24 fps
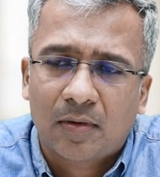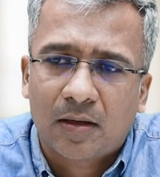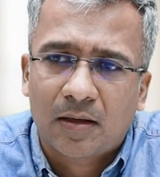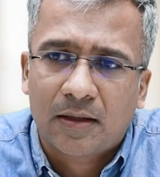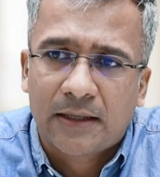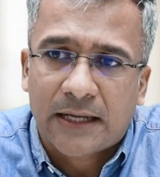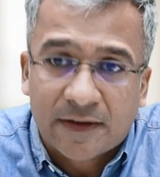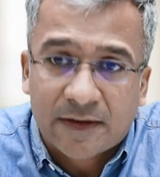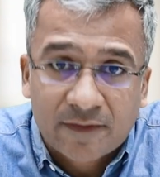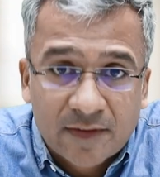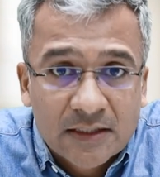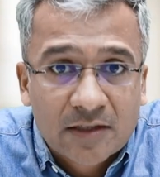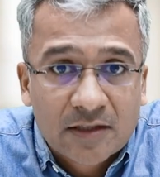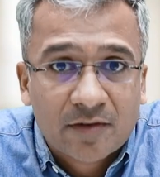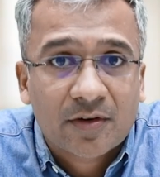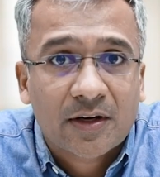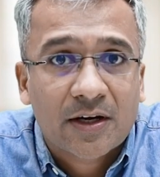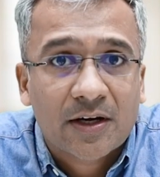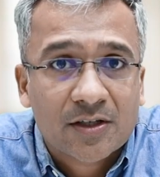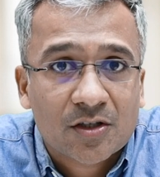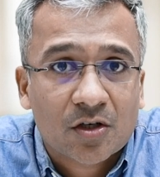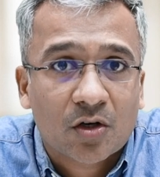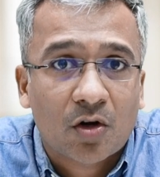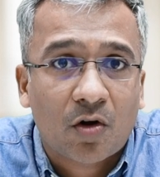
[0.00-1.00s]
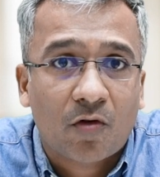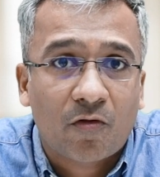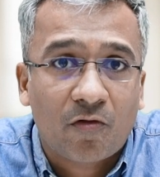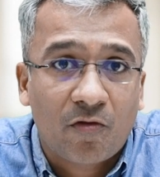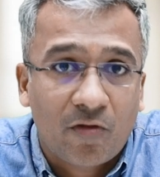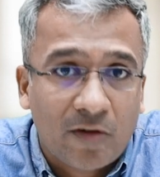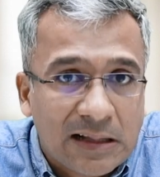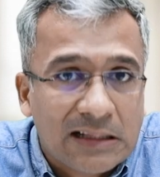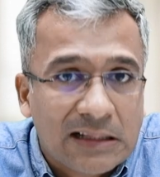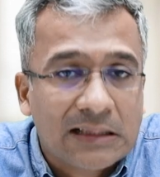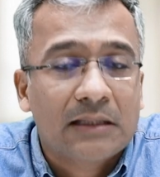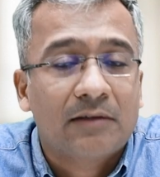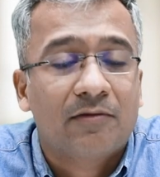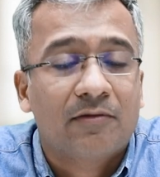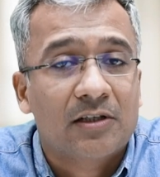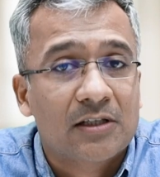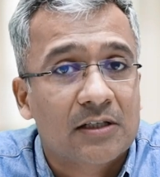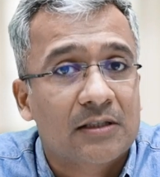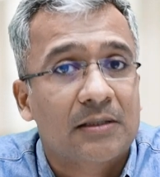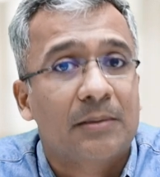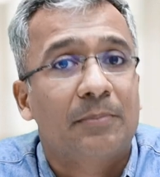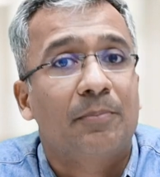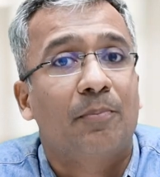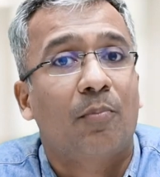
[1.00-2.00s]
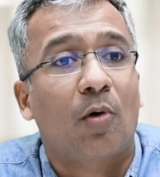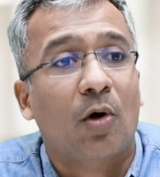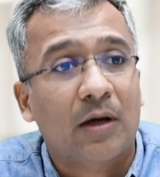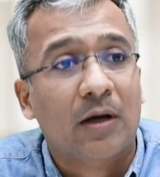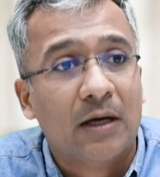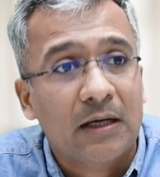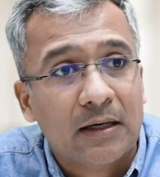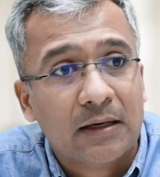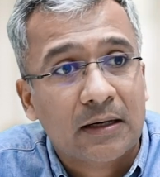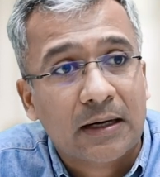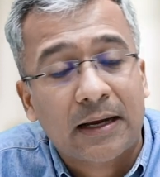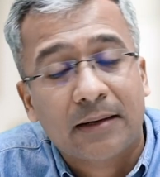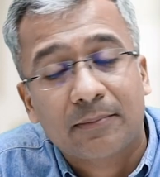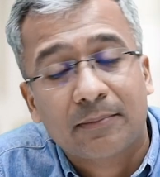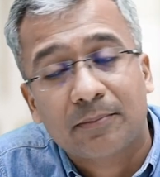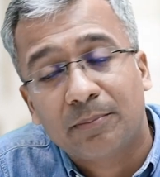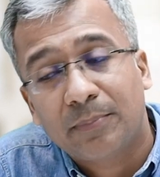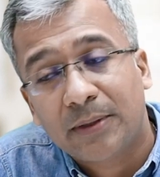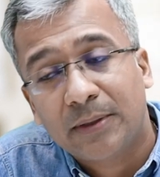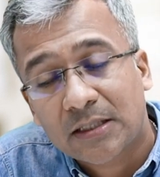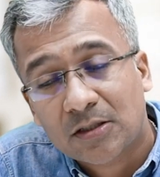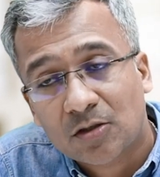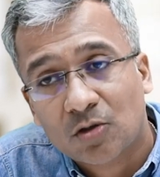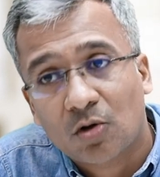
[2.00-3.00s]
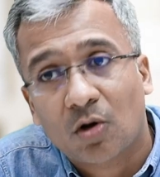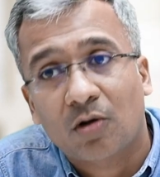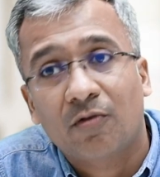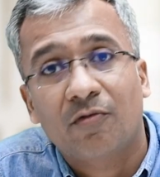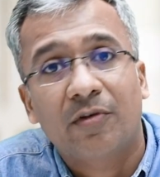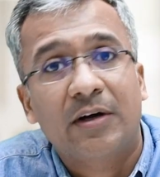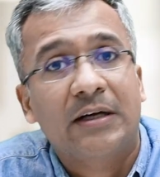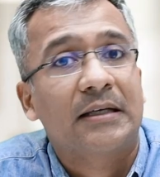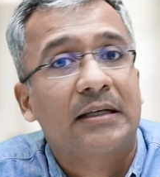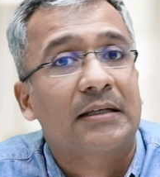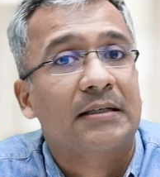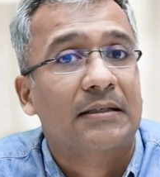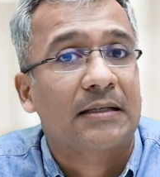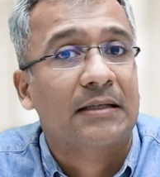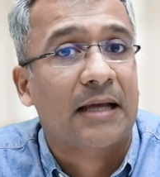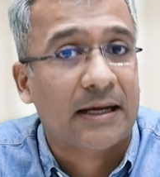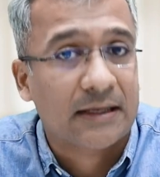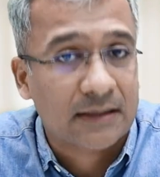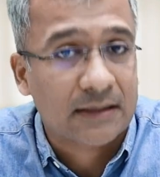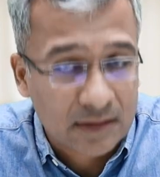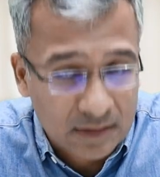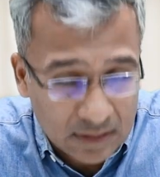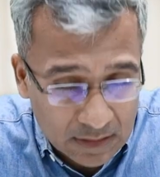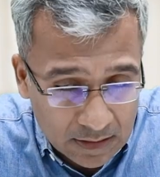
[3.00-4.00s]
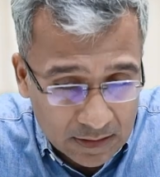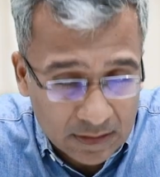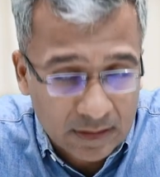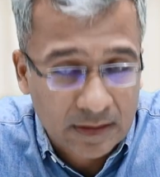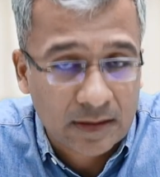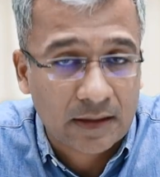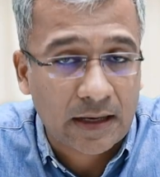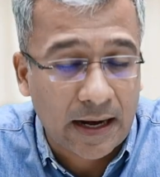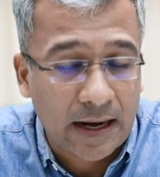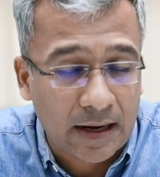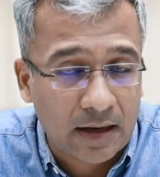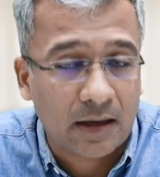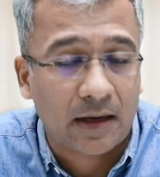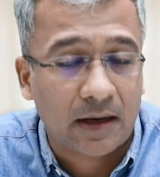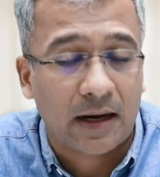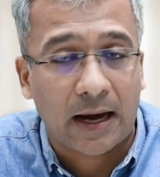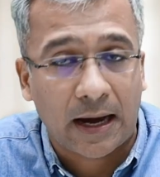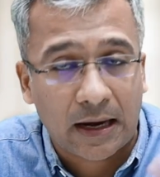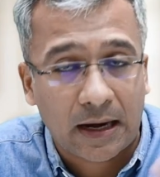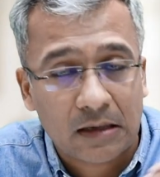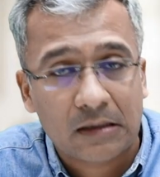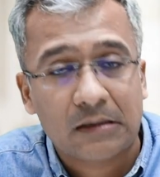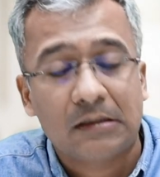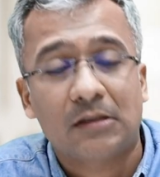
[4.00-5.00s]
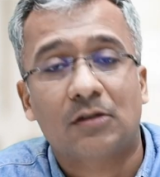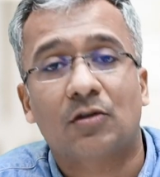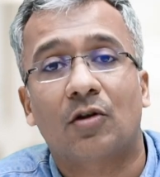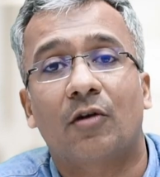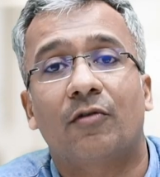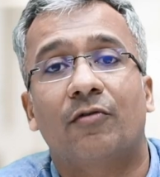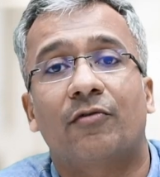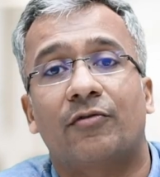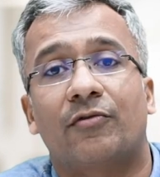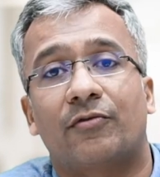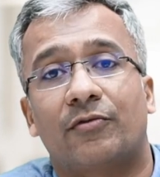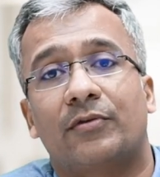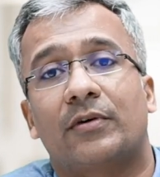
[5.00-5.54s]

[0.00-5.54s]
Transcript: diversification of wealth, which is important based on various angles of